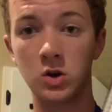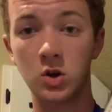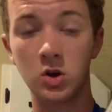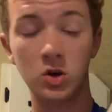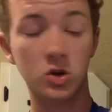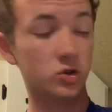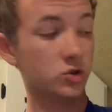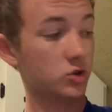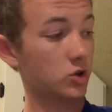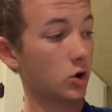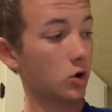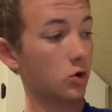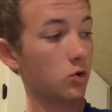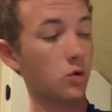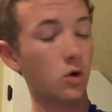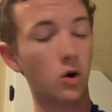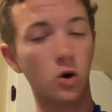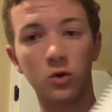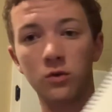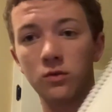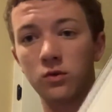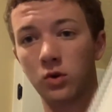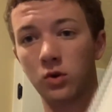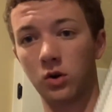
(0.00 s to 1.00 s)
So
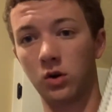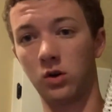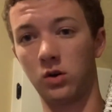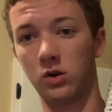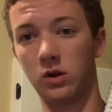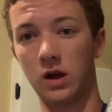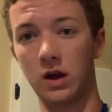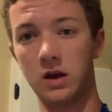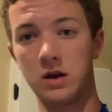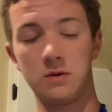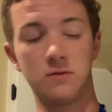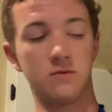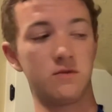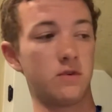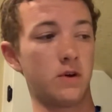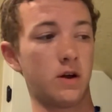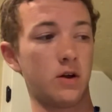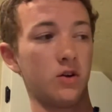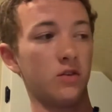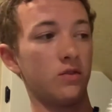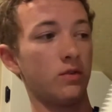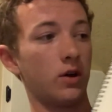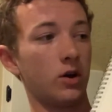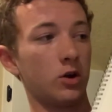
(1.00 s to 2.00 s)
overall, I am
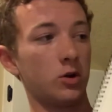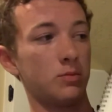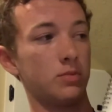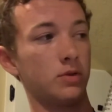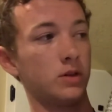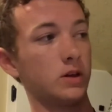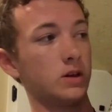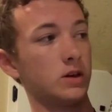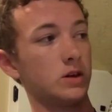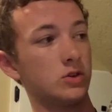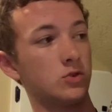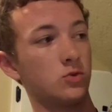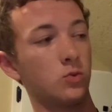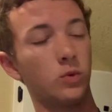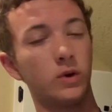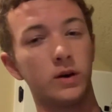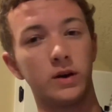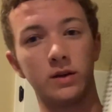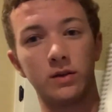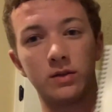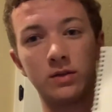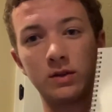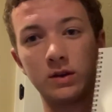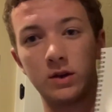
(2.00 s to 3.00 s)
very pleased
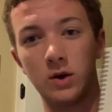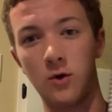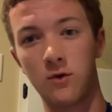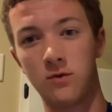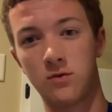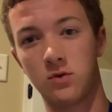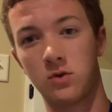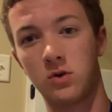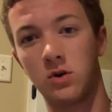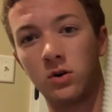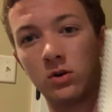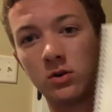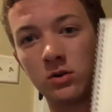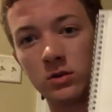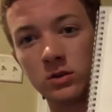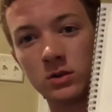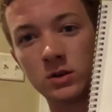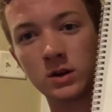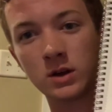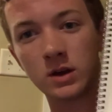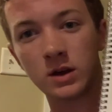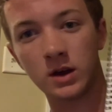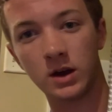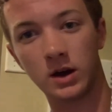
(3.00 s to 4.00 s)
with the overall
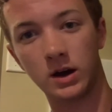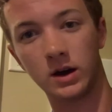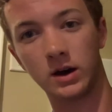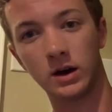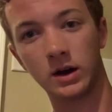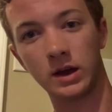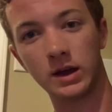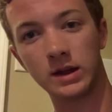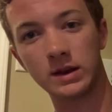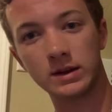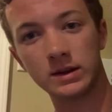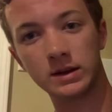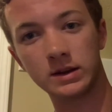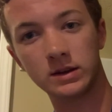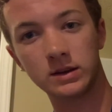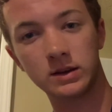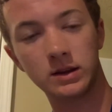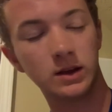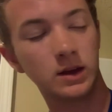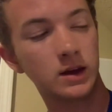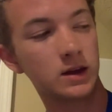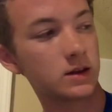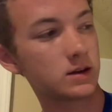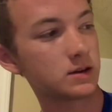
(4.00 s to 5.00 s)

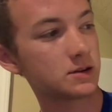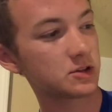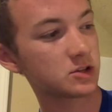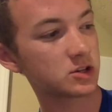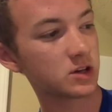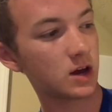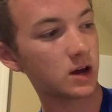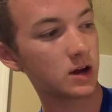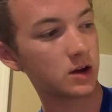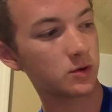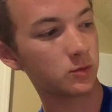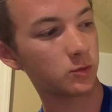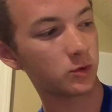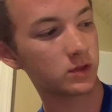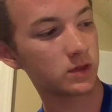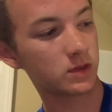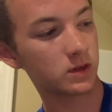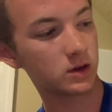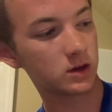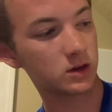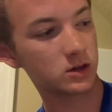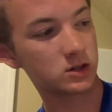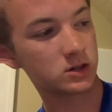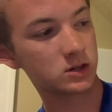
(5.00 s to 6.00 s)
end design with
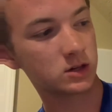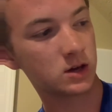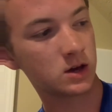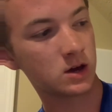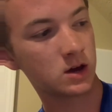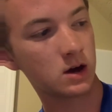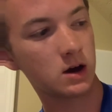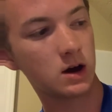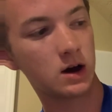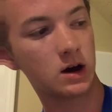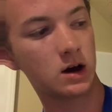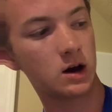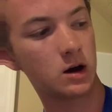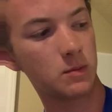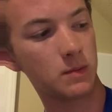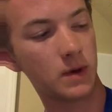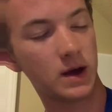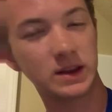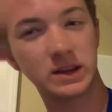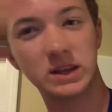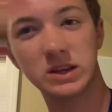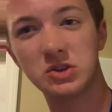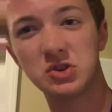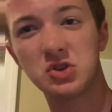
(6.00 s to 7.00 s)
this. I
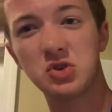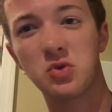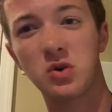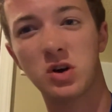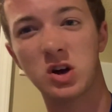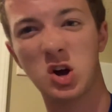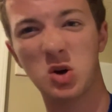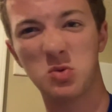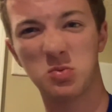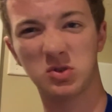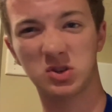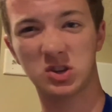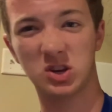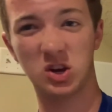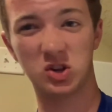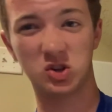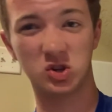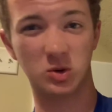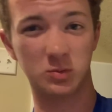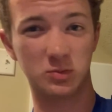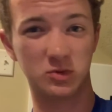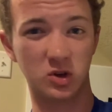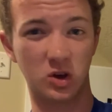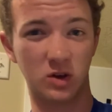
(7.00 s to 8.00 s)
did do a couple
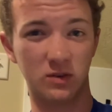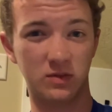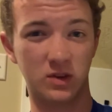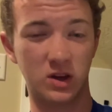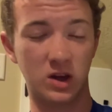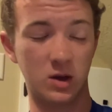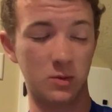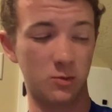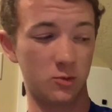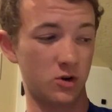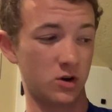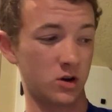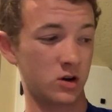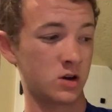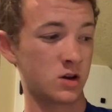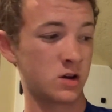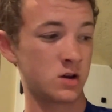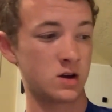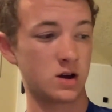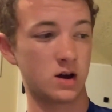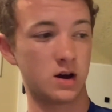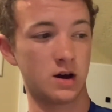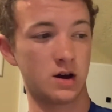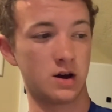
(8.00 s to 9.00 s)
touch-ups off camera.
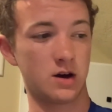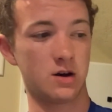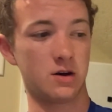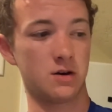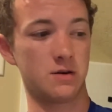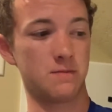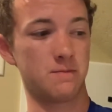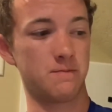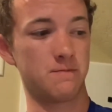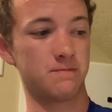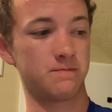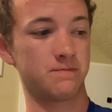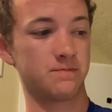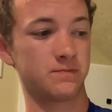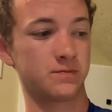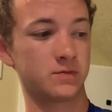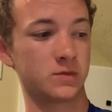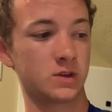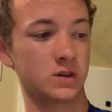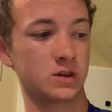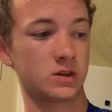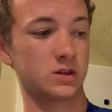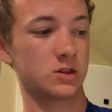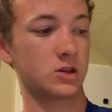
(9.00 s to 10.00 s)

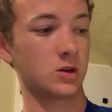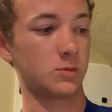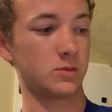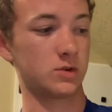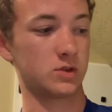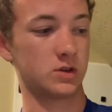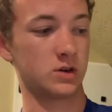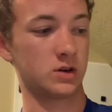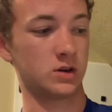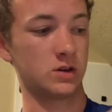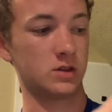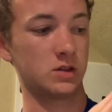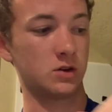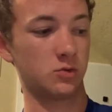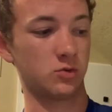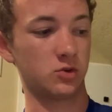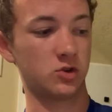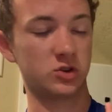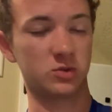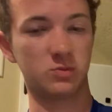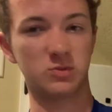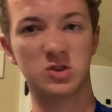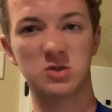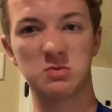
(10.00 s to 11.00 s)
There were
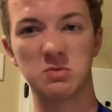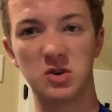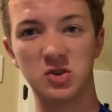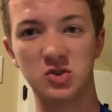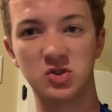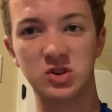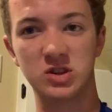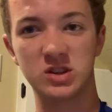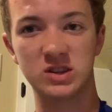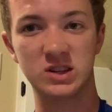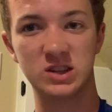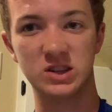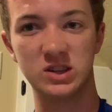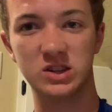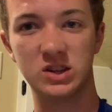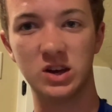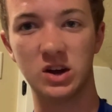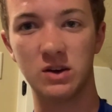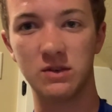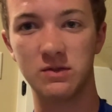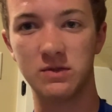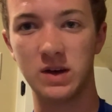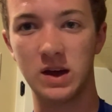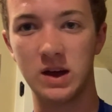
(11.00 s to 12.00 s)
some smudges and
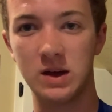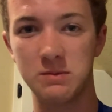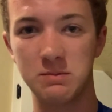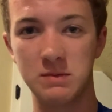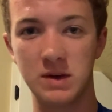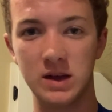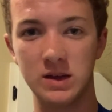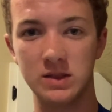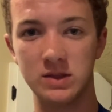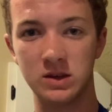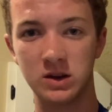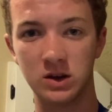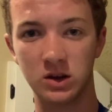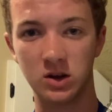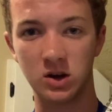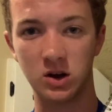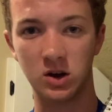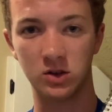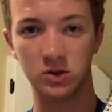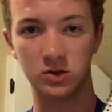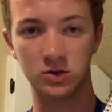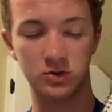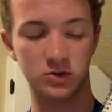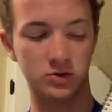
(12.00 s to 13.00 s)
stuff that made the
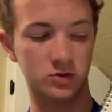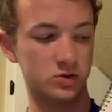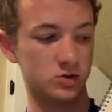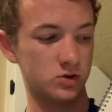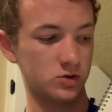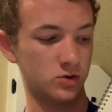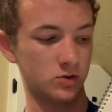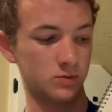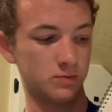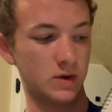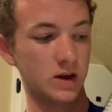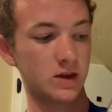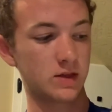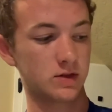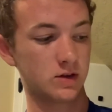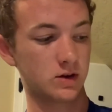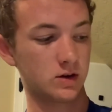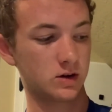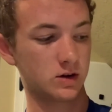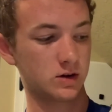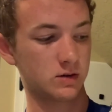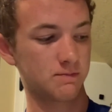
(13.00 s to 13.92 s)
colors, or made the